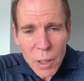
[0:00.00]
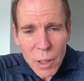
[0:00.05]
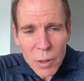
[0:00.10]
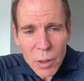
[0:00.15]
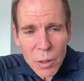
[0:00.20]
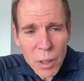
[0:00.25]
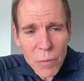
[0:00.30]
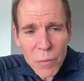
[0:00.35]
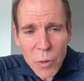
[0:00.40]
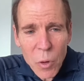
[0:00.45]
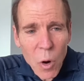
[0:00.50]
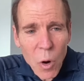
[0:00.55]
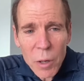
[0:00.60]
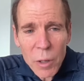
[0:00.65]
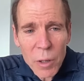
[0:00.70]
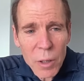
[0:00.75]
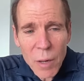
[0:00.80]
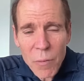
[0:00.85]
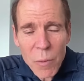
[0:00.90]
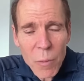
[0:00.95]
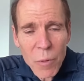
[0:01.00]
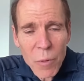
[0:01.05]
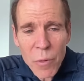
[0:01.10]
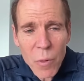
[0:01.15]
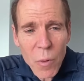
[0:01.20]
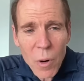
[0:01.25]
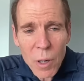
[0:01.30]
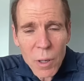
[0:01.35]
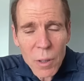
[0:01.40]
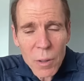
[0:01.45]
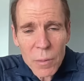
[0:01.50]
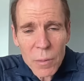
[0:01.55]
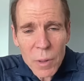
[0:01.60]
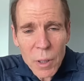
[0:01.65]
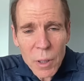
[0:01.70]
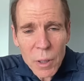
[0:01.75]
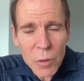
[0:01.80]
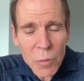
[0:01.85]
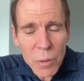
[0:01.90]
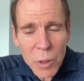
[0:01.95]
to live longer than ever before
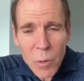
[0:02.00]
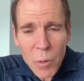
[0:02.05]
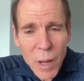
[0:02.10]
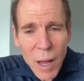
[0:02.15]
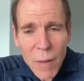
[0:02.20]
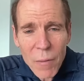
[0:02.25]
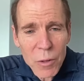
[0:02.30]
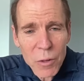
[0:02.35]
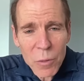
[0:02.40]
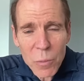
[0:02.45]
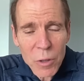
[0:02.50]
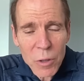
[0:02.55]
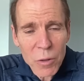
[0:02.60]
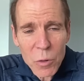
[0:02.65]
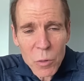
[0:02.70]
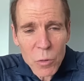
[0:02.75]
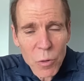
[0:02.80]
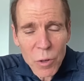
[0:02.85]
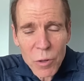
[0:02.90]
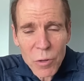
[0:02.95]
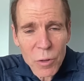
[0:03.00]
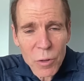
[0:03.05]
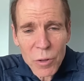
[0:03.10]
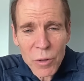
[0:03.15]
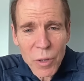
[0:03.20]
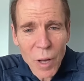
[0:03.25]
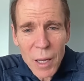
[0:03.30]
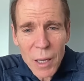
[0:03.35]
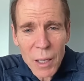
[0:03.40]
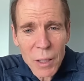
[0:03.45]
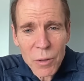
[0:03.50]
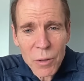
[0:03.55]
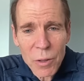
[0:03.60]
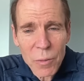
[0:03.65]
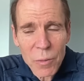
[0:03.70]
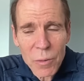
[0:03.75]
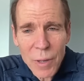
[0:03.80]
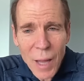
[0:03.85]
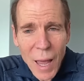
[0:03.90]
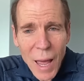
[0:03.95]
because we don't have this much nutritional science
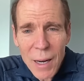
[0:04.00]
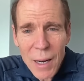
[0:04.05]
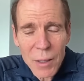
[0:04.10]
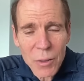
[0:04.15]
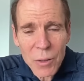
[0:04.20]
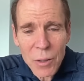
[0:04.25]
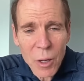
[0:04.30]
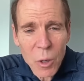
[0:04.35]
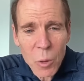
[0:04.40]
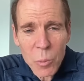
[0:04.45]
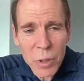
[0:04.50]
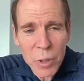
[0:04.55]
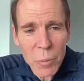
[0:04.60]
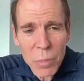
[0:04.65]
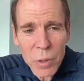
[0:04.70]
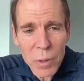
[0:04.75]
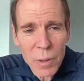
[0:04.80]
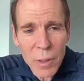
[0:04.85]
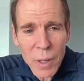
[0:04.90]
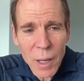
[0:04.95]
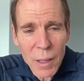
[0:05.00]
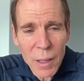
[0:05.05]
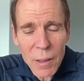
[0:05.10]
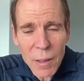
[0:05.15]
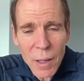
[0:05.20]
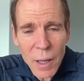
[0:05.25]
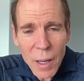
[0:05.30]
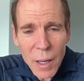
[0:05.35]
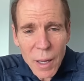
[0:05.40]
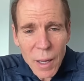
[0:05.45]
and data to help people and